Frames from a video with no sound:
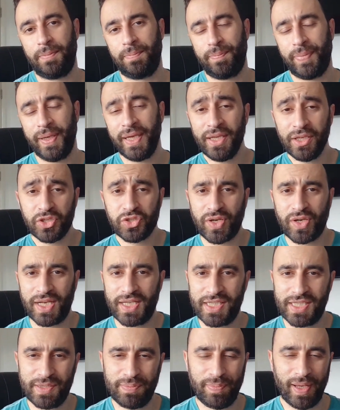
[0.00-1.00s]
being
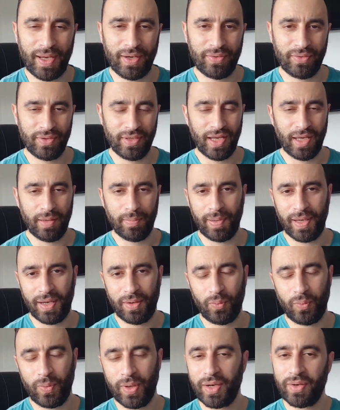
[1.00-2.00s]
transparent
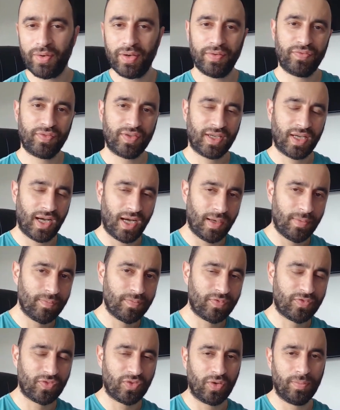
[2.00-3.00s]
about where I've come
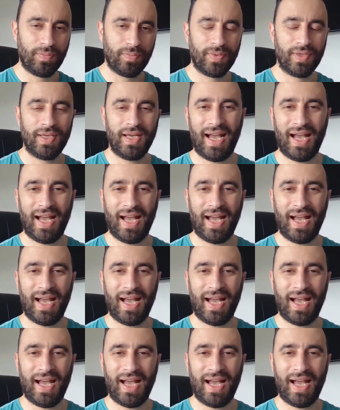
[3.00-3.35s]
from